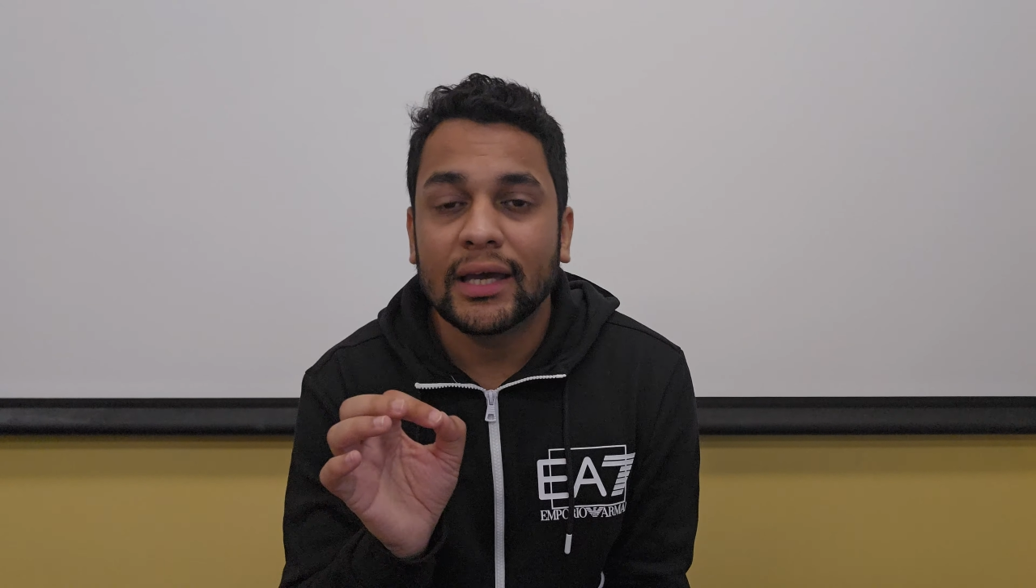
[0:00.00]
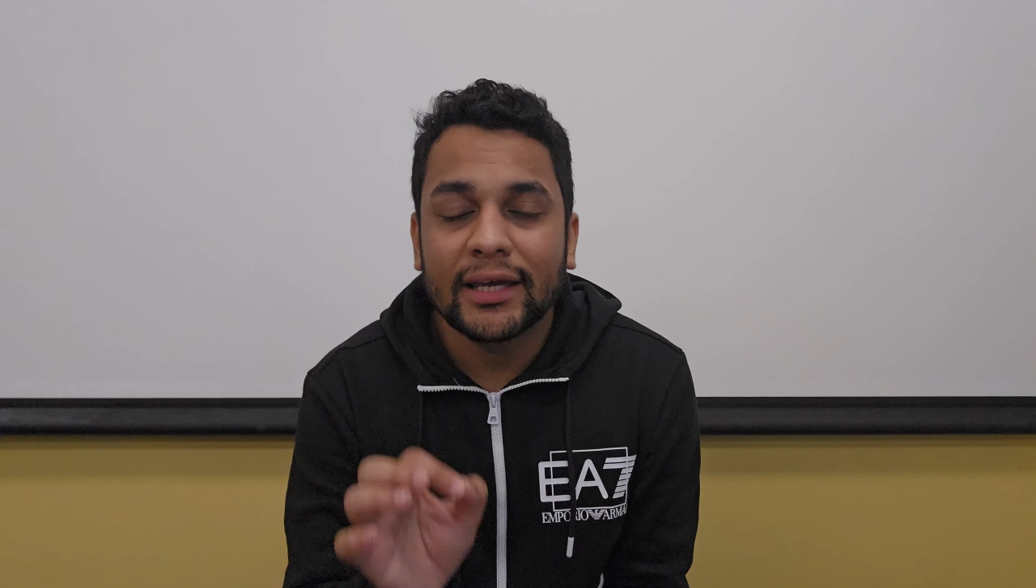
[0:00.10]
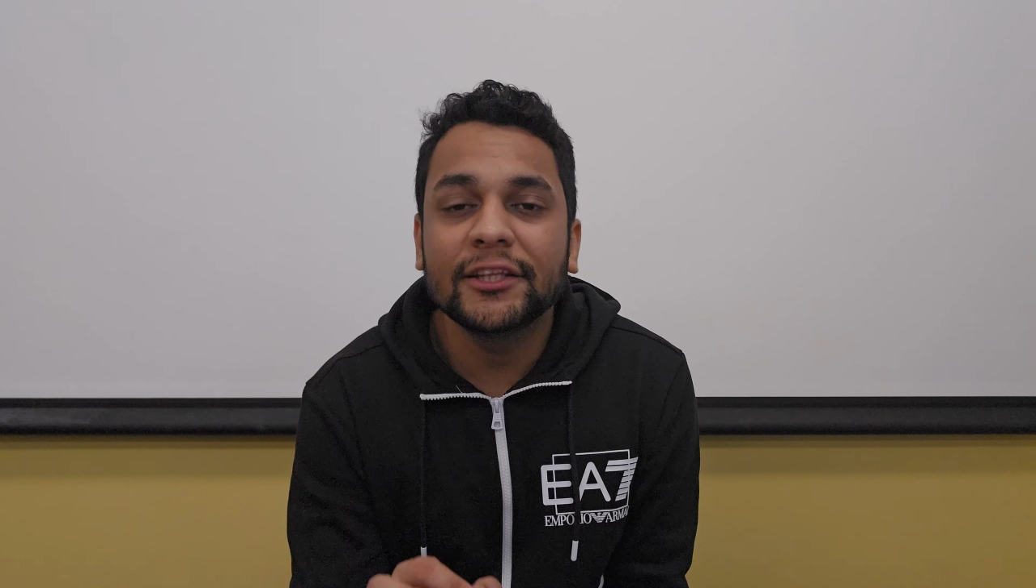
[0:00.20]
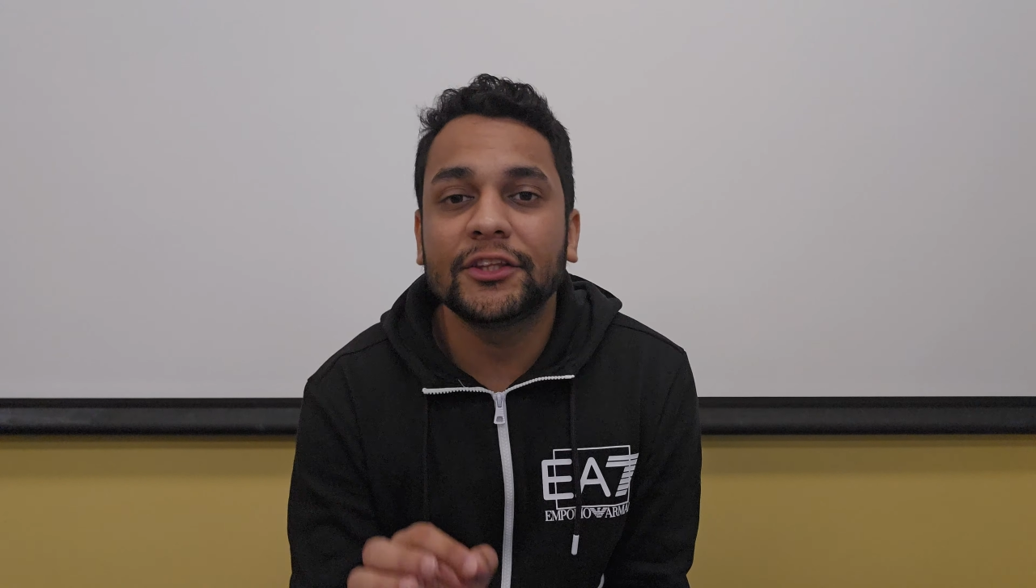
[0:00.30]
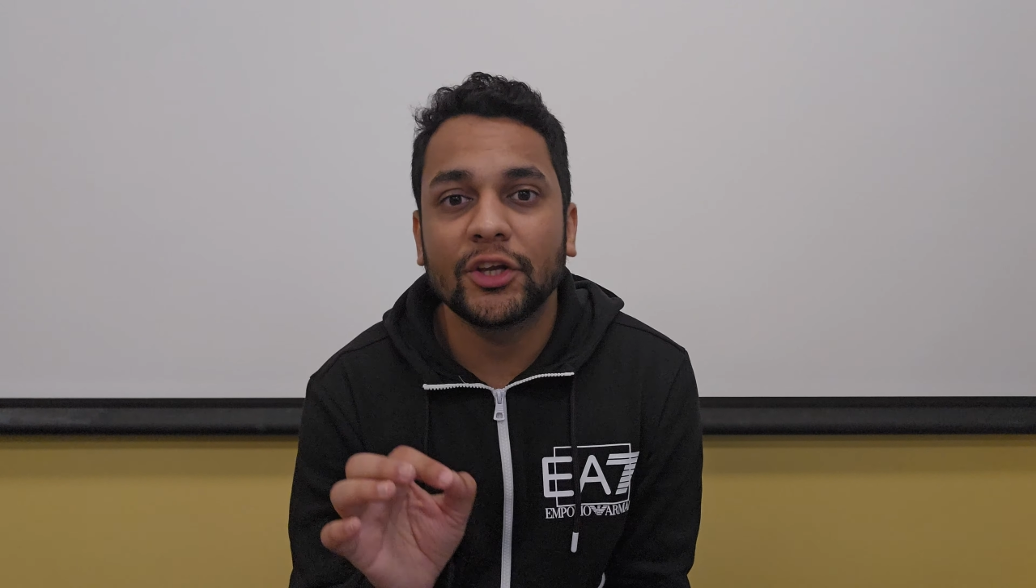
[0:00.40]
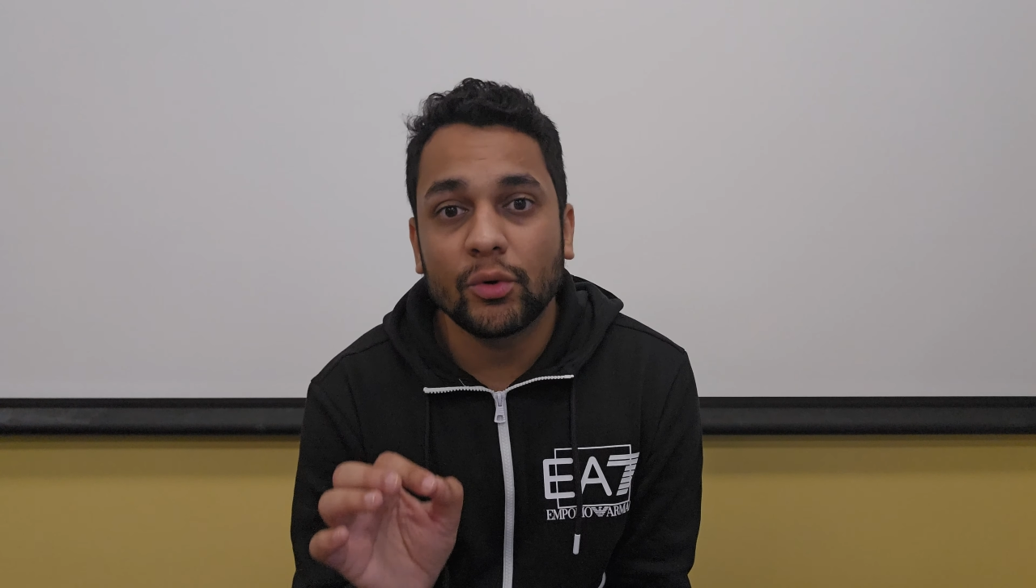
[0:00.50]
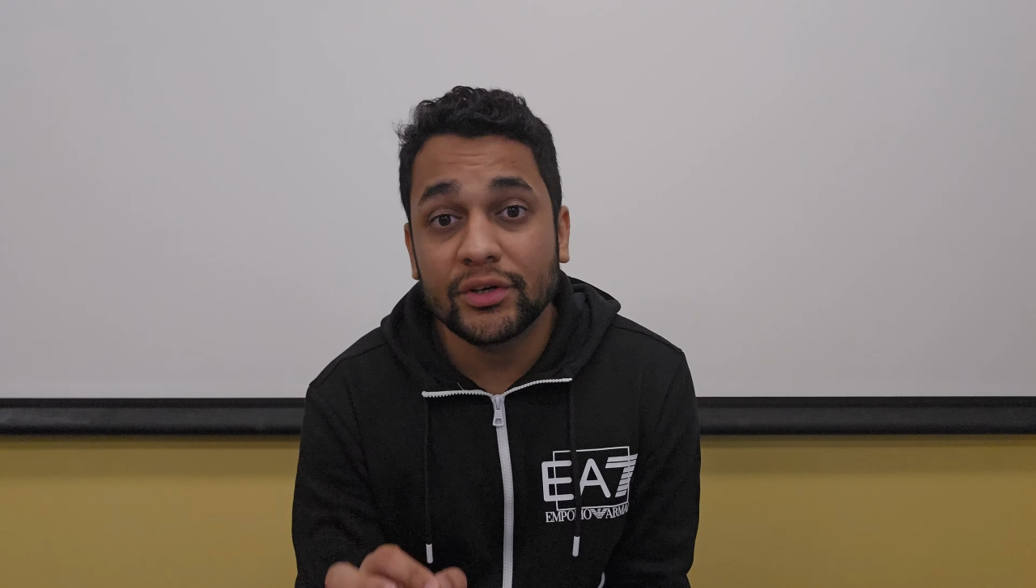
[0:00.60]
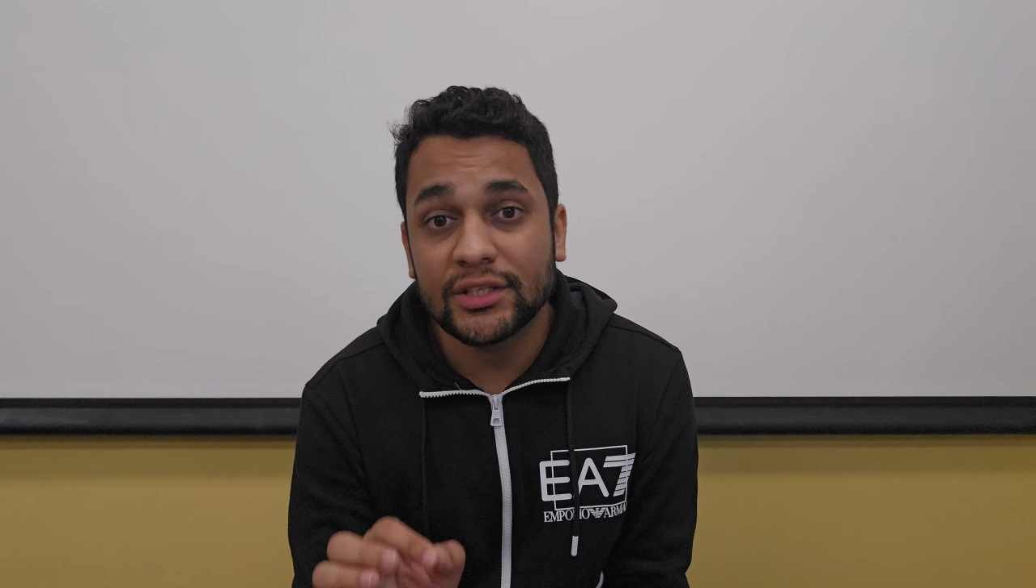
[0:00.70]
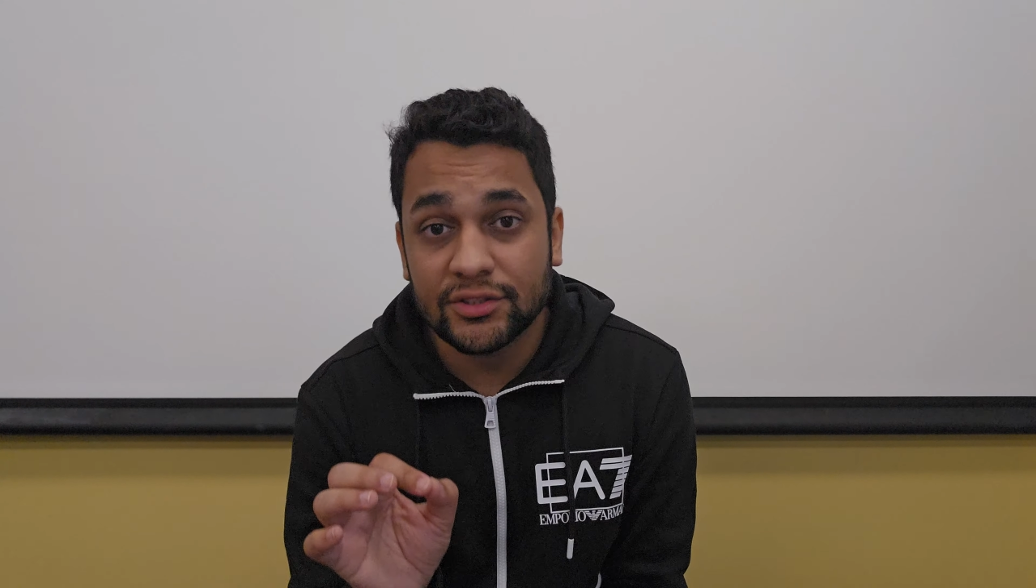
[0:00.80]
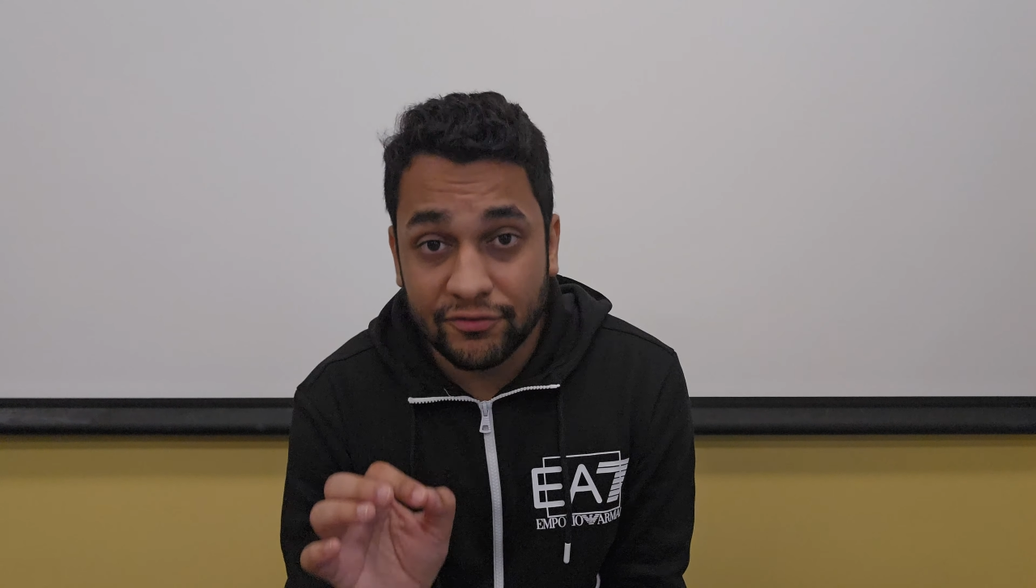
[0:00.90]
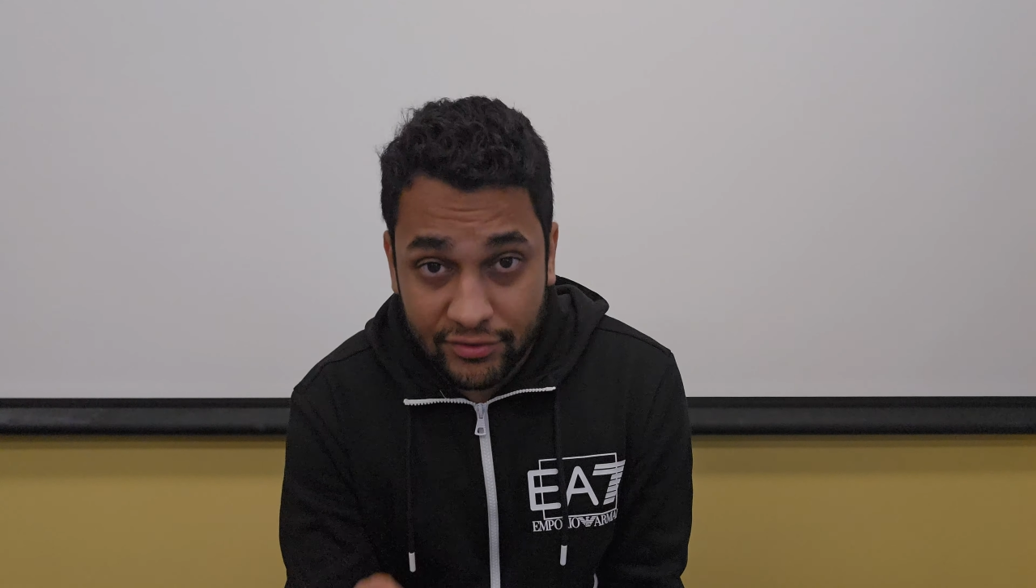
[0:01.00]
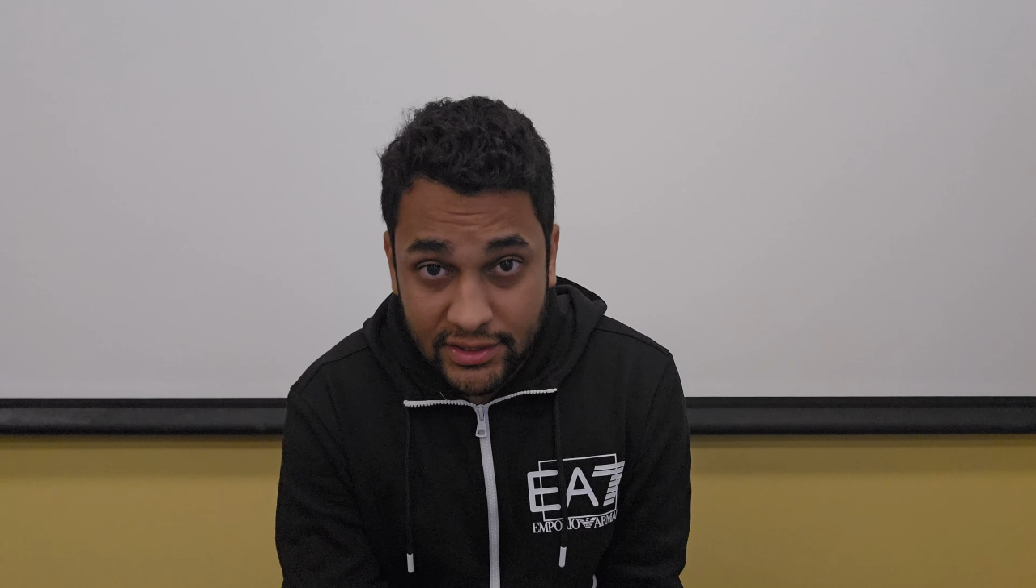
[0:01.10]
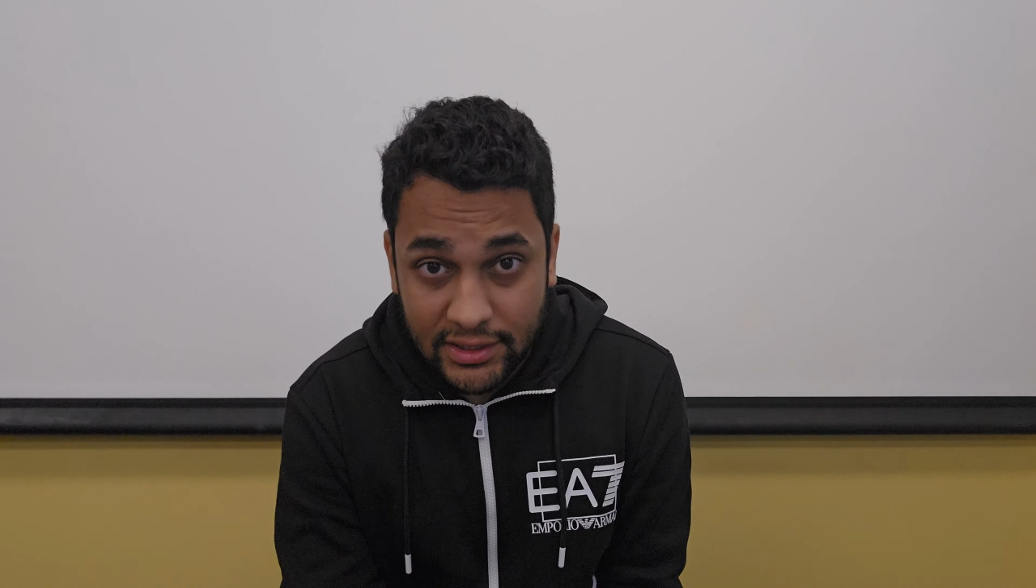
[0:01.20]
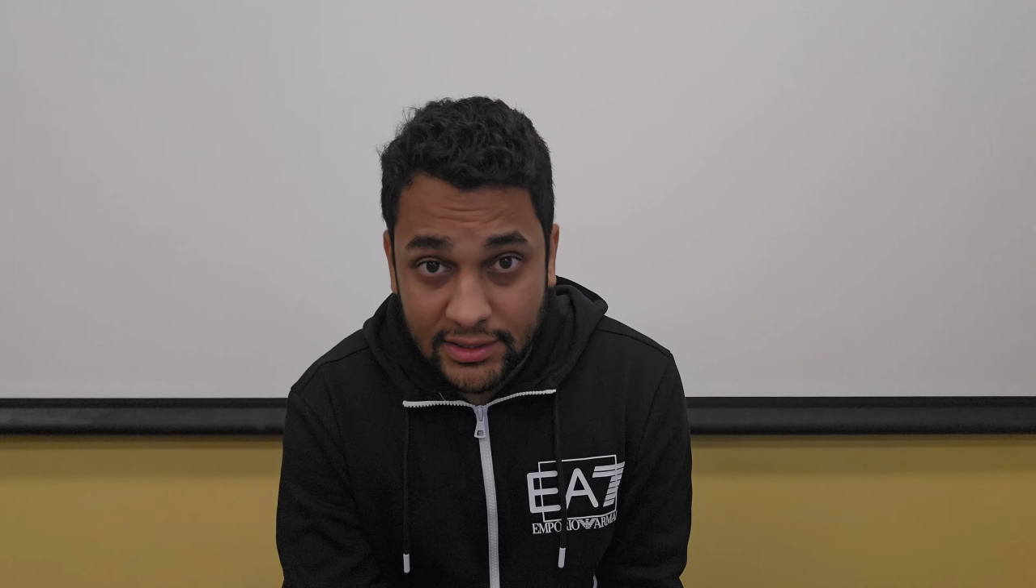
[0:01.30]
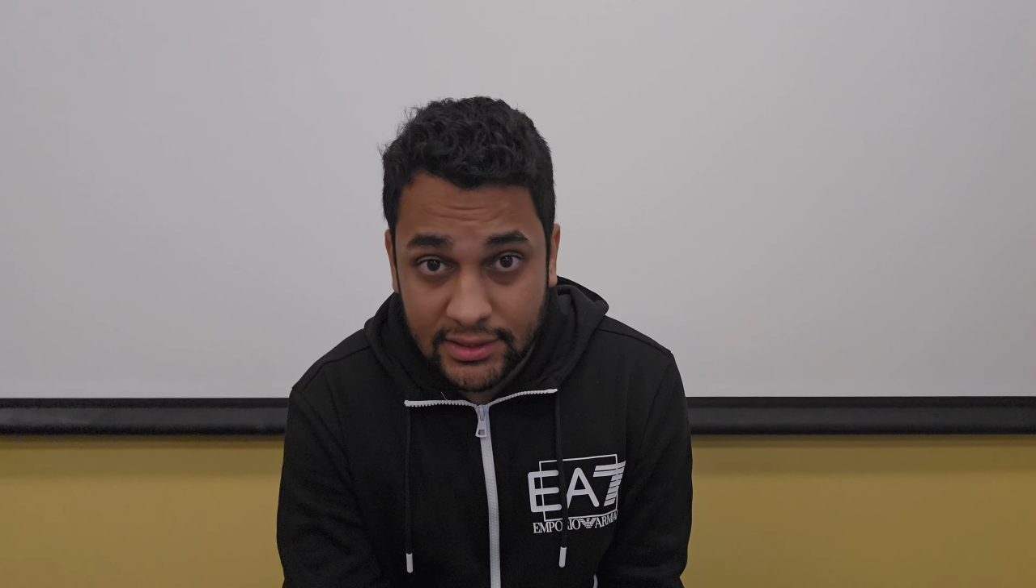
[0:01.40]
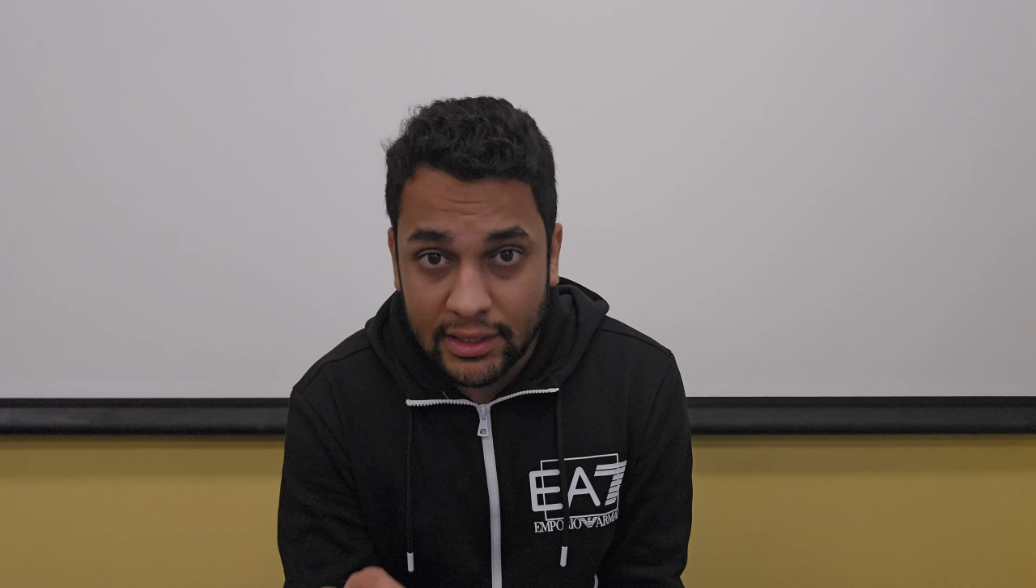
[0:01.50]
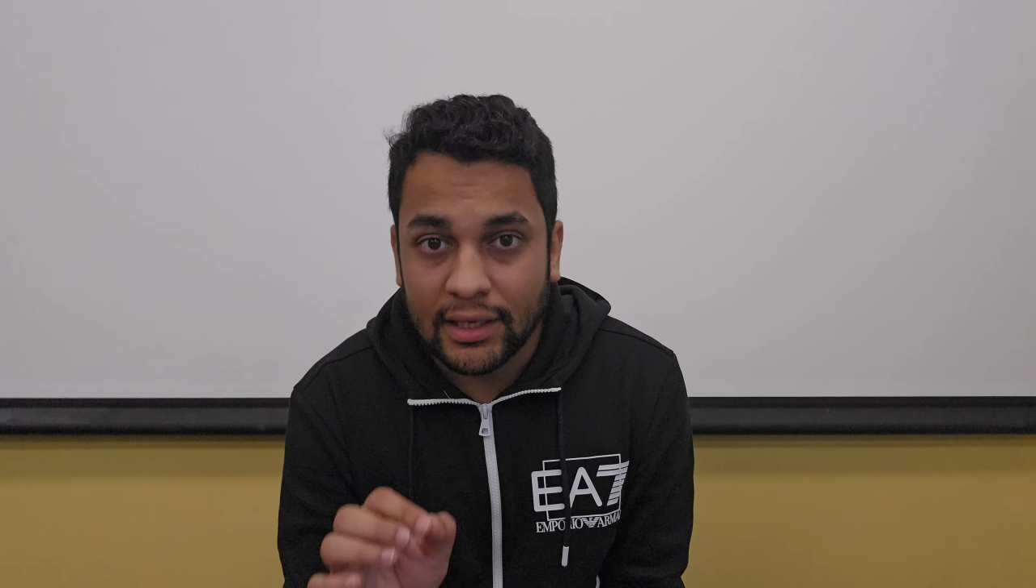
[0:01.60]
in the theories of physics